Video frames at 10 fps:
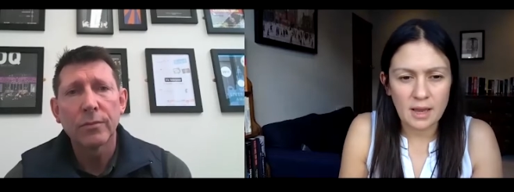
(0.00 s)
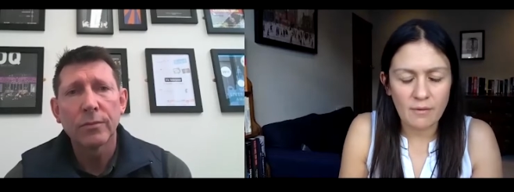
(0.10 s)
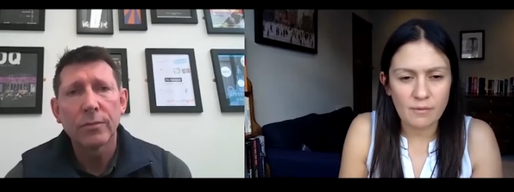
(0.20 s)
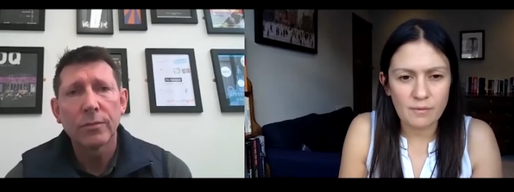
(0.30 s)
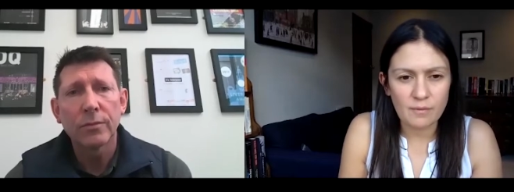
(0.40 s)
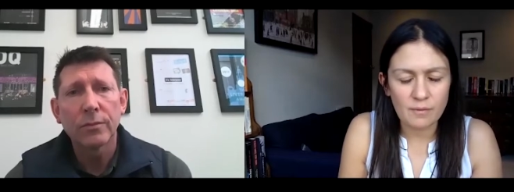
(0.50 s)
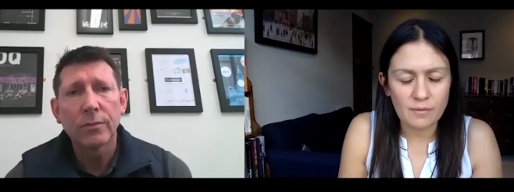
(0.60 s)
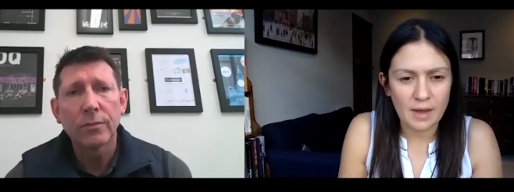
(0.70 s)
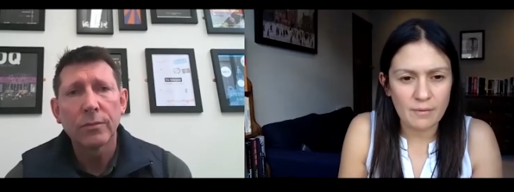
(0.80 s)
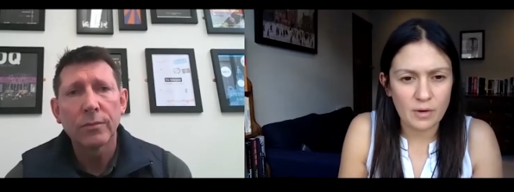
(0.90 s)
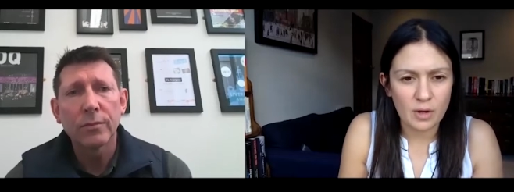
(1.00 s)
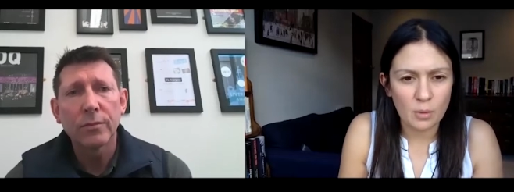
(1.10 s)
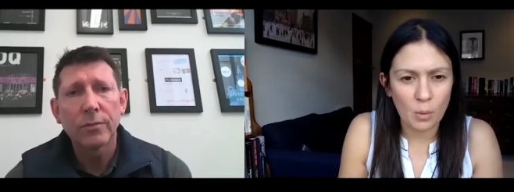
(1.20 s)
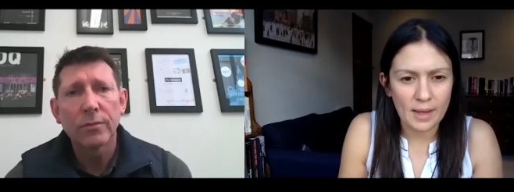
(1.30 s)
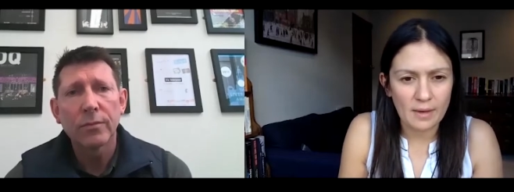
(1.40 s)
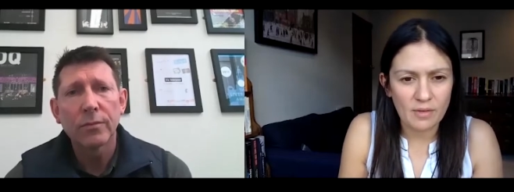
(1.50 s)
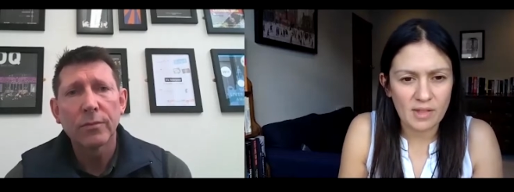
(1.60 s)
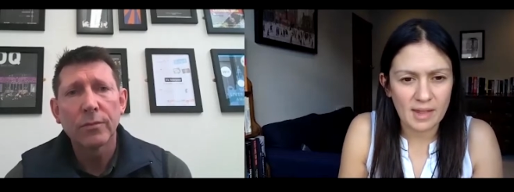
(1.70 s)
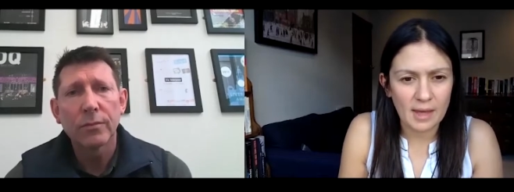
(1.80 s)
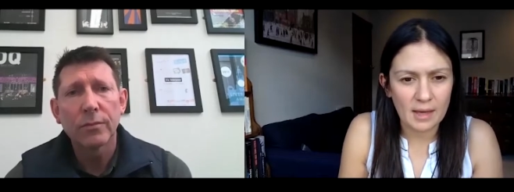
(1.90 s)
Speaker 1: def- definite way of
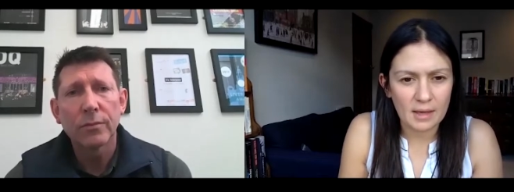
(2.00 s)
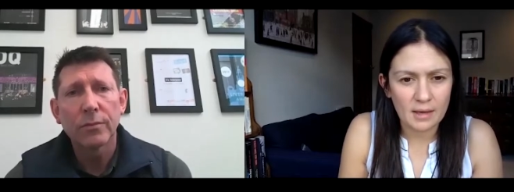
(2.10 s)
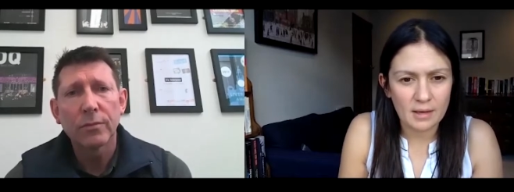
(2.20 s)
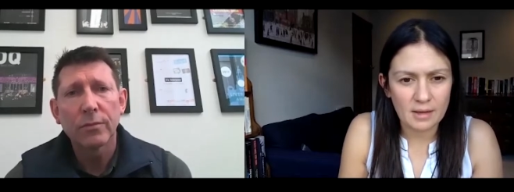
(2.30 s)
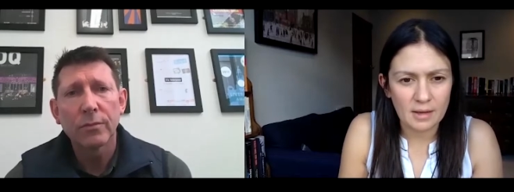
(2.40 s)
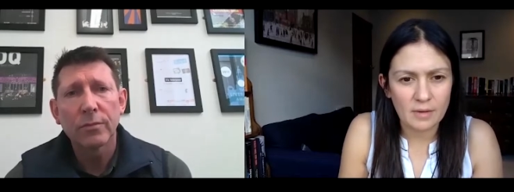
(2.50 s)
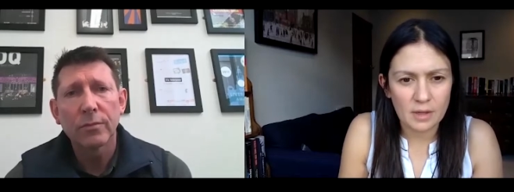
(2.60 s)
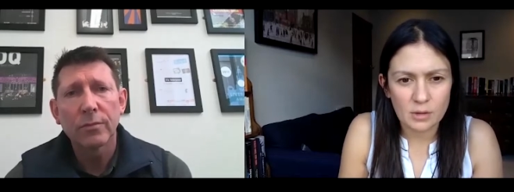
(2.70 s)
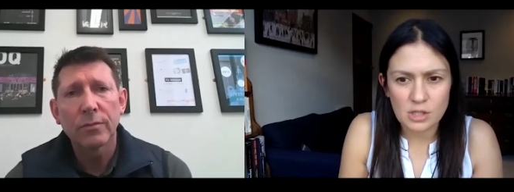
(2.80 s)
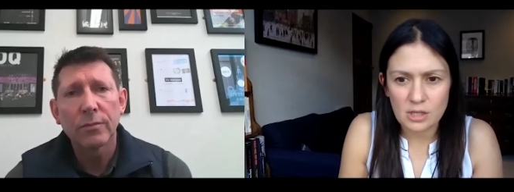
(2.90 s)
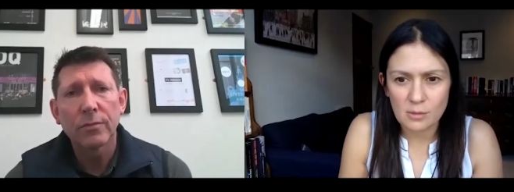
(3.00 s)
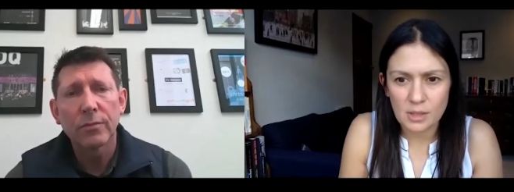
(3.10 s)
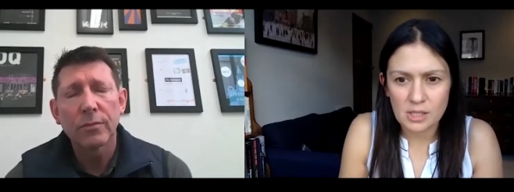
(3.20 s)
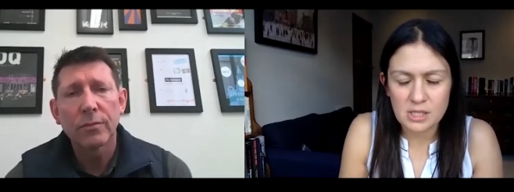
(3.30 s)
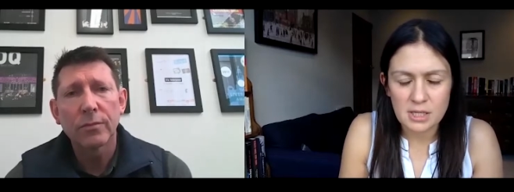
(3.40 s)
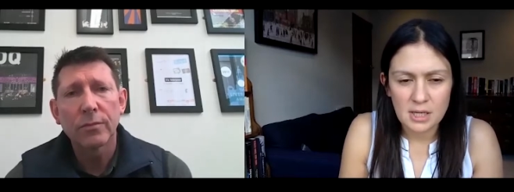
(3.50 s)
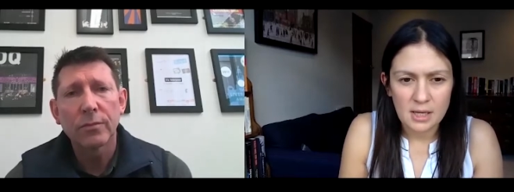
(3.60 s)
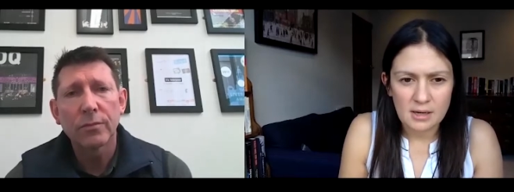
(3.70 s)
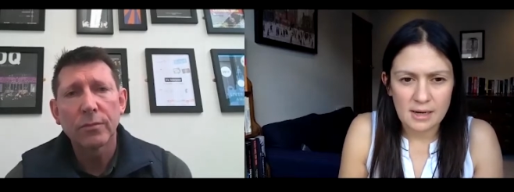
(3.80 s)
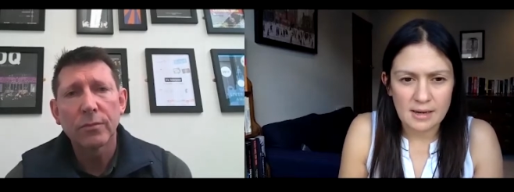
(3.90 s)
seeing devolution, which
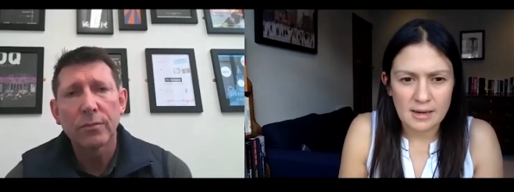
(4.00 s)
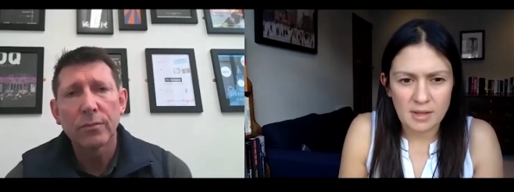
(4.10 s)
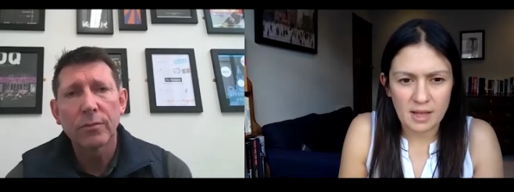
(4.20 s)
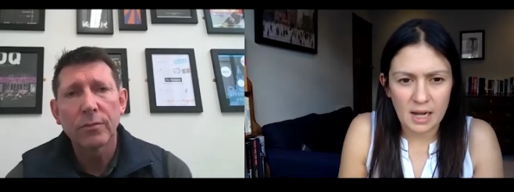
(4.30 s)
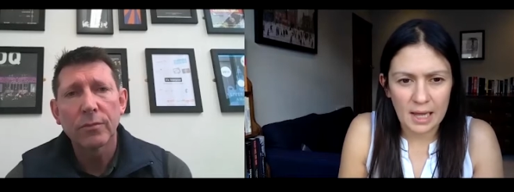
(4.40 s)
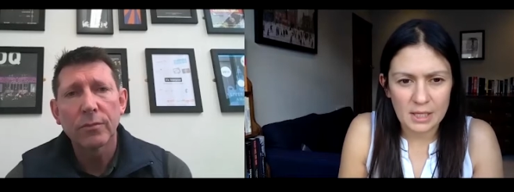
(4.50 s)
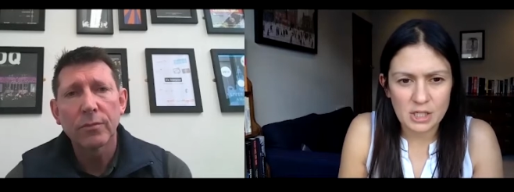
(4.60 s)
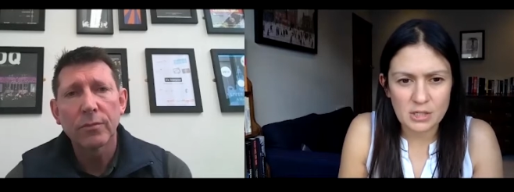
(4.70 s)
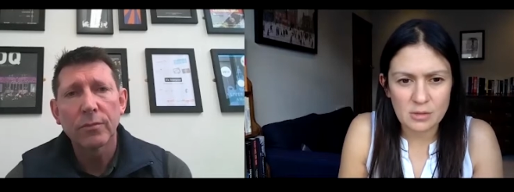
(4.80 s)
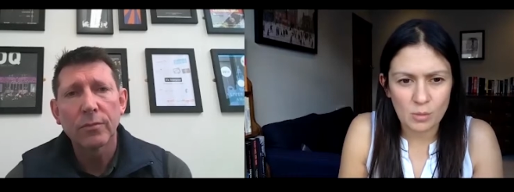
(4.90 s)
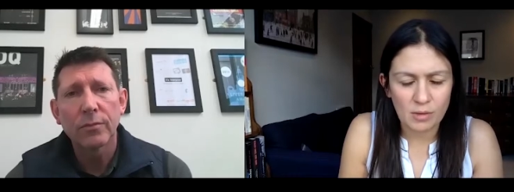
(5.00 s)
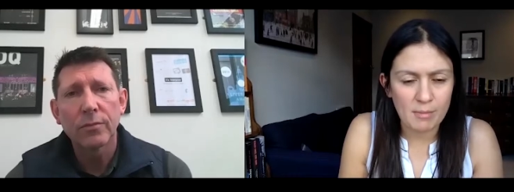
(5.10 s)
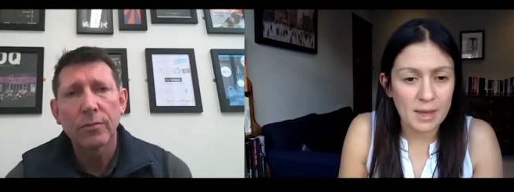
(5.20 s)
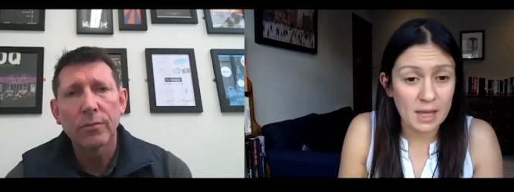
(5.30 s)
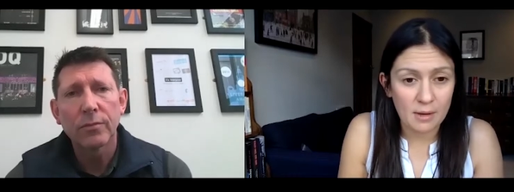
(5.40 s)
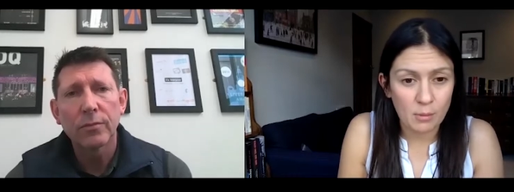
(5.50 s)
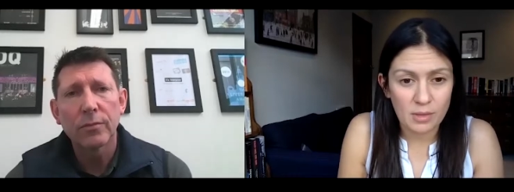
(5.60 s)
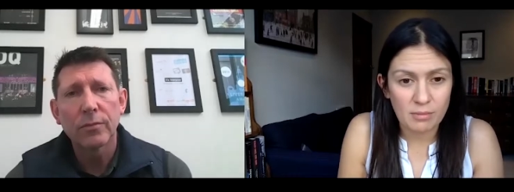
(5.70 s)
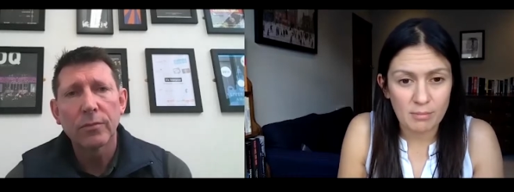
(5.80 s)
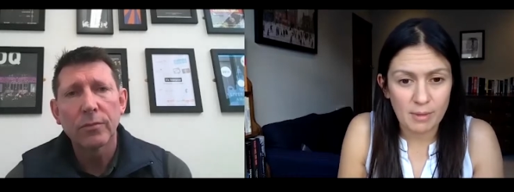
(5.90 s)
led him to clash with me and with
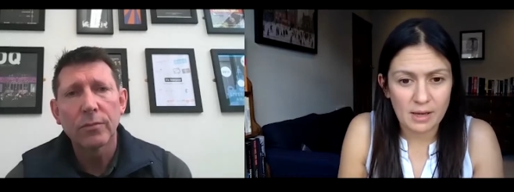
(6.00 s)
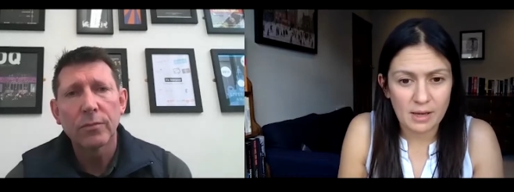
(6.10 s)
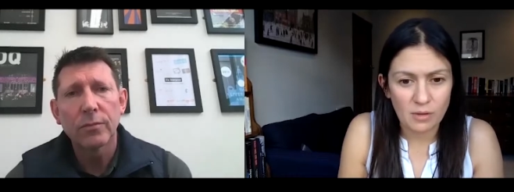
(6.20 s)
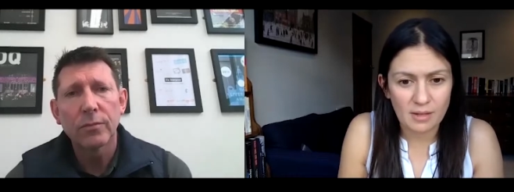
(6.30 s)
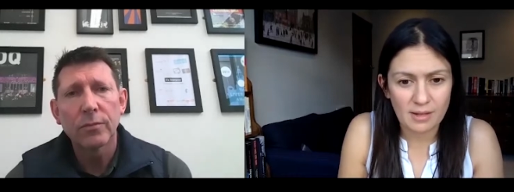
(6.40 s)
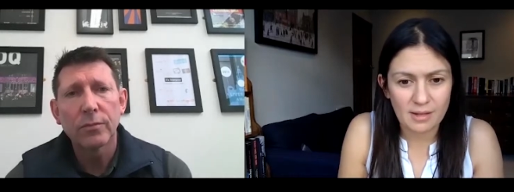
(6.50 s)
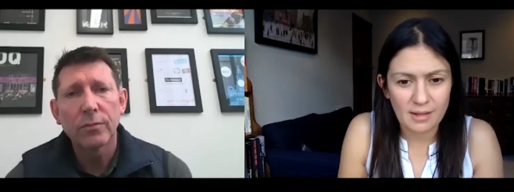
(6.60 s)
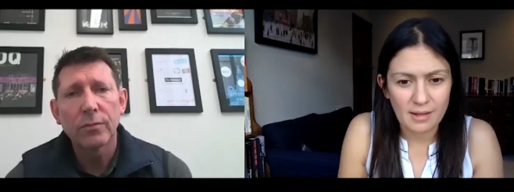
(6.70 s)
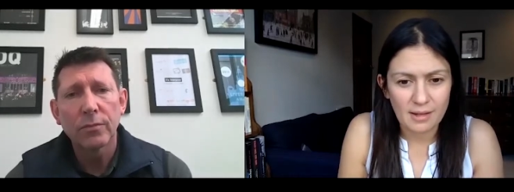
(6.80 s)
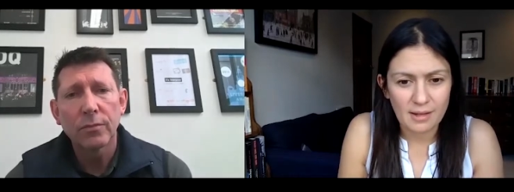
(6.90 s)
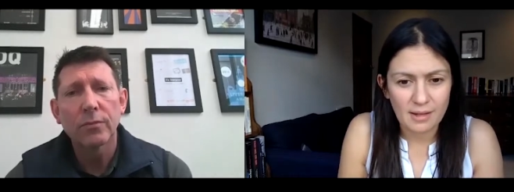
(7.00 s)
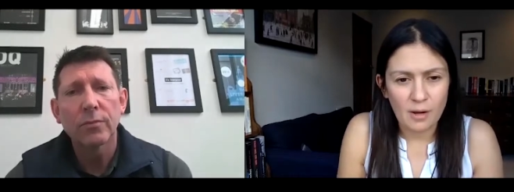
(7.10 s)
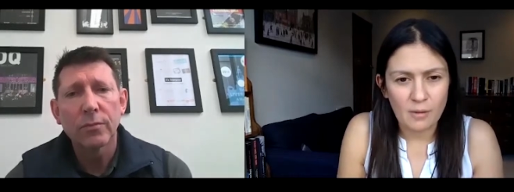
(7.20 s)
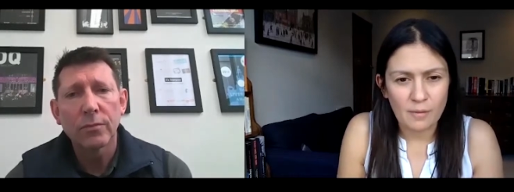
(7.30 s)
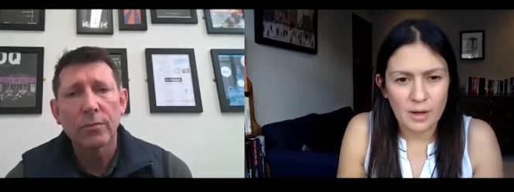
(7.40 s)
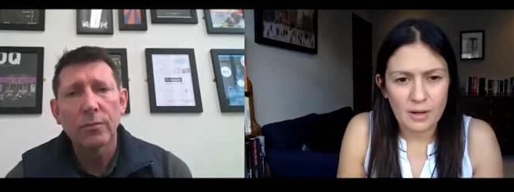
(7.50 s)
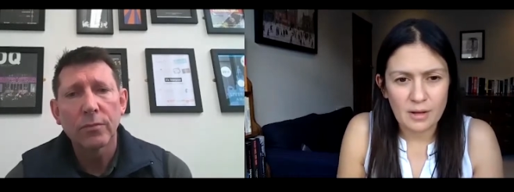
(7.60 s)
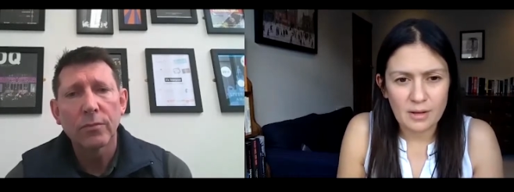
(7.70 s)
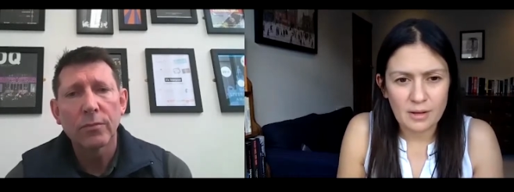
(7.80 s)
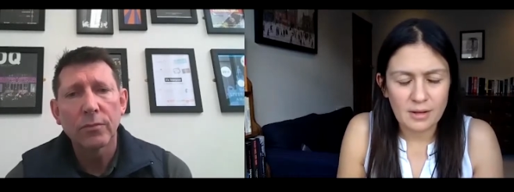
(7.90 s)
many others over
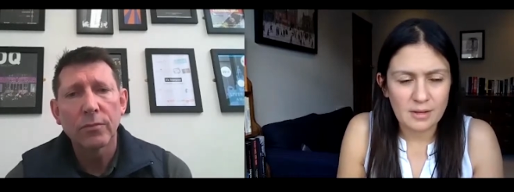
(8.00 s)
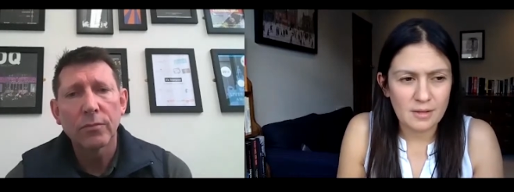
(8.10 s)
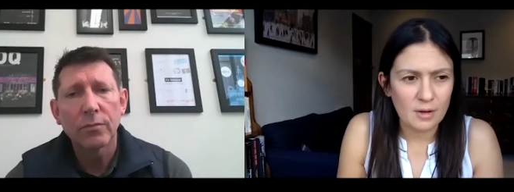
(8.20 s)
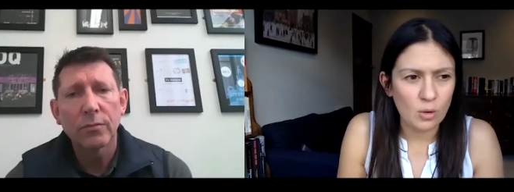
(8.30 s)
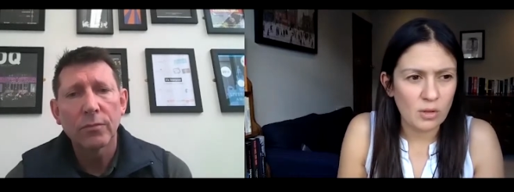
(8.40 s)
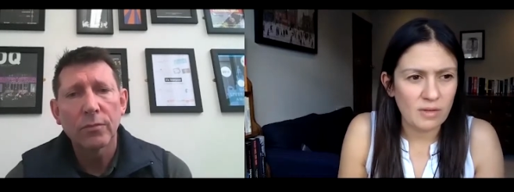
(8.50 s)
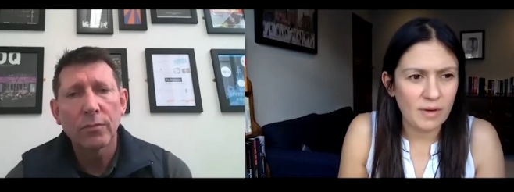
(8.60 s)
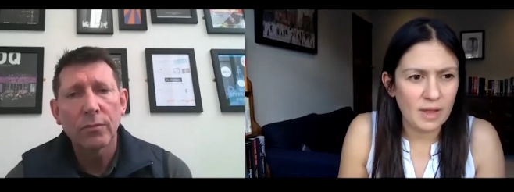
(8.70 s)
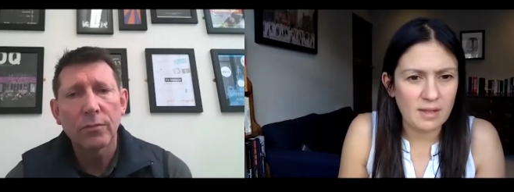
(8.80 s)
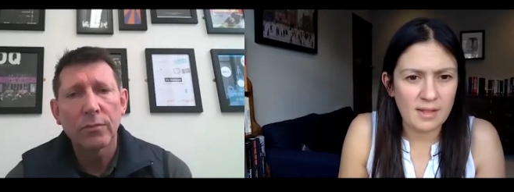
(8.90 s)
the course of his